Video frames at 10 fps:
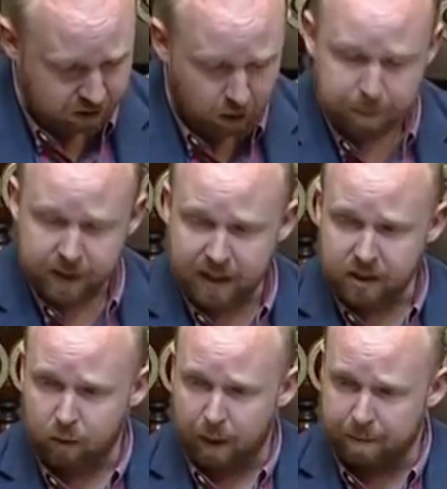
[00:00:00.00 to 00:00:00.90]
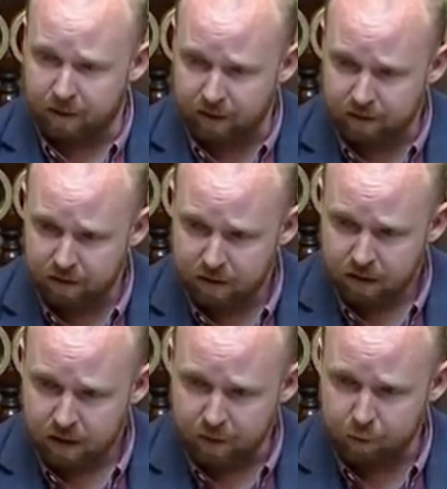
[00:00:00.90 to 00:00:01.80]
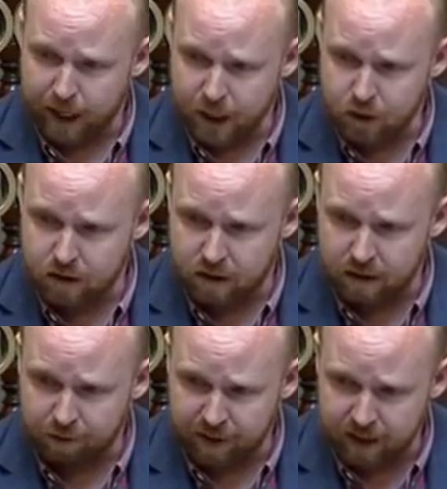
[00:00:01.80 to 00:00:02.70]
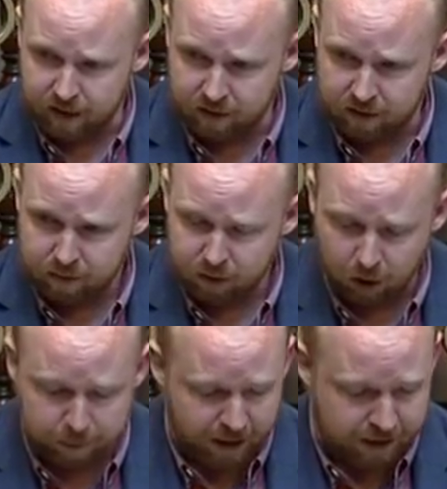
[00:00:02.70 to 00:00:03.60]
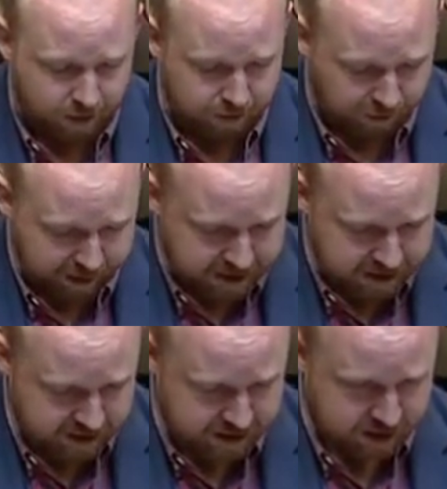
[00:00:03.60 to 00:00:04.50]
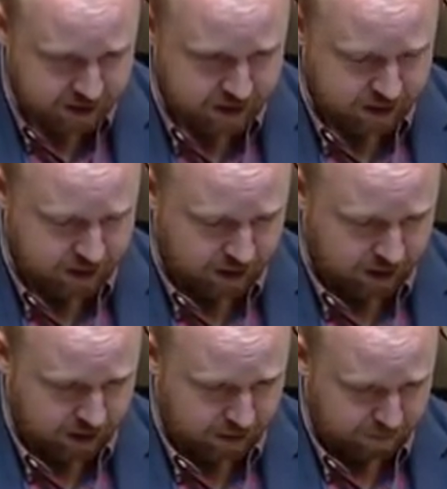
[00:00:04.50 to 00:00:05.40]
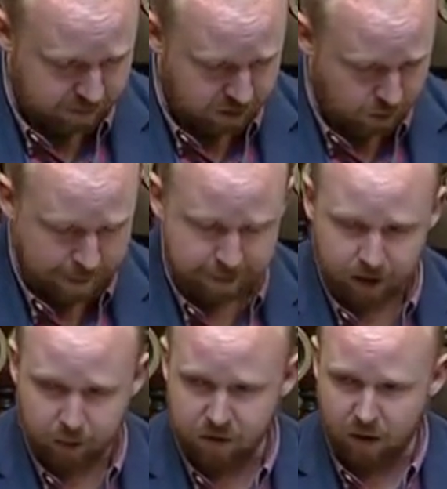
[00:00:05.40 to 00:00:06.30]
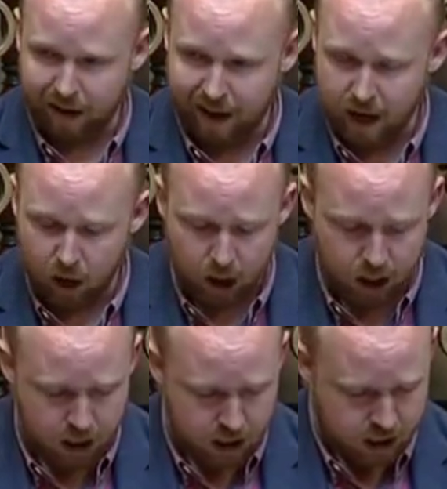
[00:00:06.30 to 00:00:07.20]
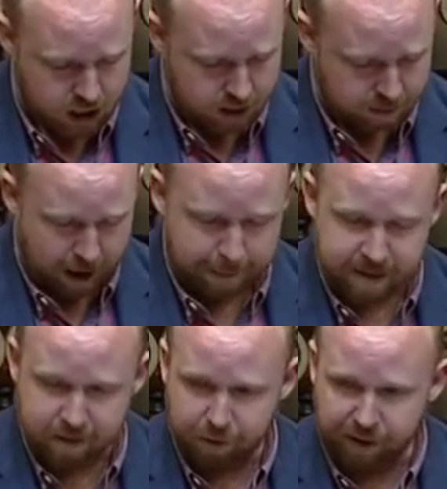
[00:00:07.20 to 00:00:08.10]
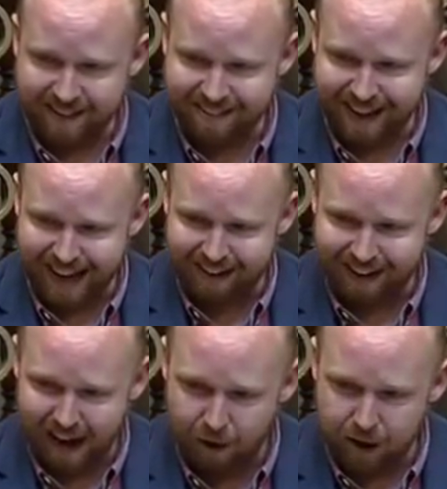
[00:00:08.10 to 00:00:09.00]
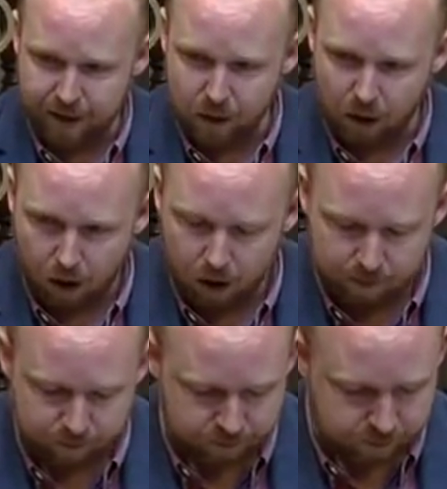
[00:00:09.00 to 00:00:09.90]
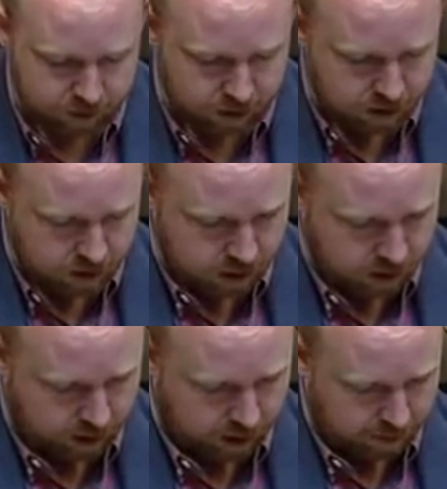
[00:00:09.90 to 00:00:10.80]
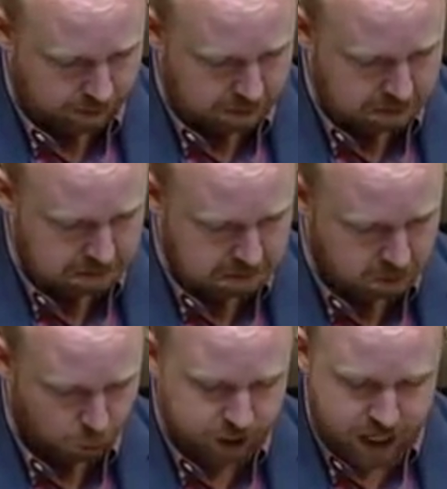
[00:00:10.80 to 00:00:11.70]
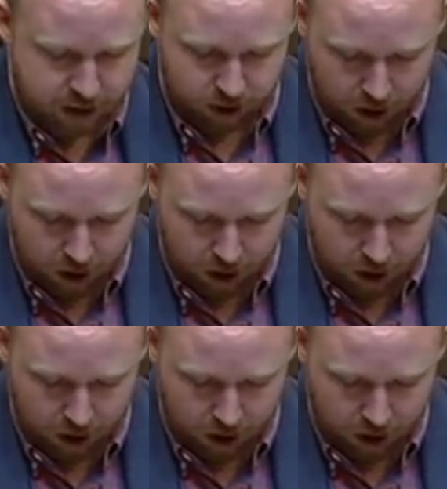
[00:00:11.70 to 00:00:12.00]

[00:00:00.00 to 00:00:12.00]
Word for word: to update their website in relation to these vehicles to update their advice. Uh, the website was not clear. Perhaps this reflects the lack of clarity in the law. Um, one year